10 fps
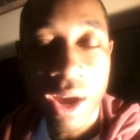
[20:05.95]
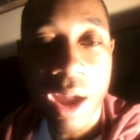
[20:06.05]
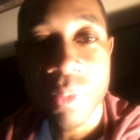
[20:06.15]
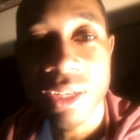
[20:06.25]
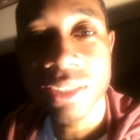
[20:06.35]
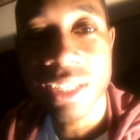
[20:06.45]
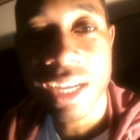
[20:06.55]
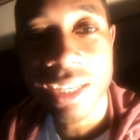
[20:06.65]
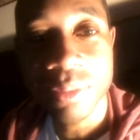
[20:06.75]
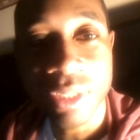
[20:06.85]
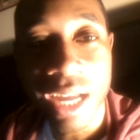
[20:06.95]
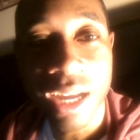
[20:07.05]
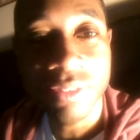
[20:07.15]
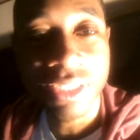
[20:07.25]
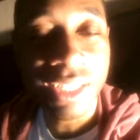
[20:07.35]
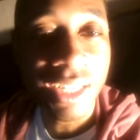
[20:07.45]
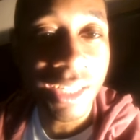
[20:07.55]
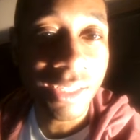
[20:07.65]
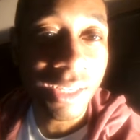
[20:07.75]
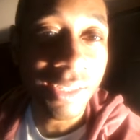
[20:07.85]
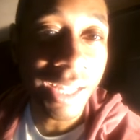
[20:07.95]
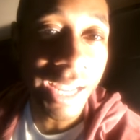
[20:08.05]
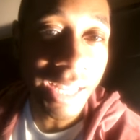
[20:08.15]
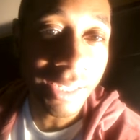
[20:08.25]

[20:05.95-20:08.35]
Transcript: you know how many times I have seen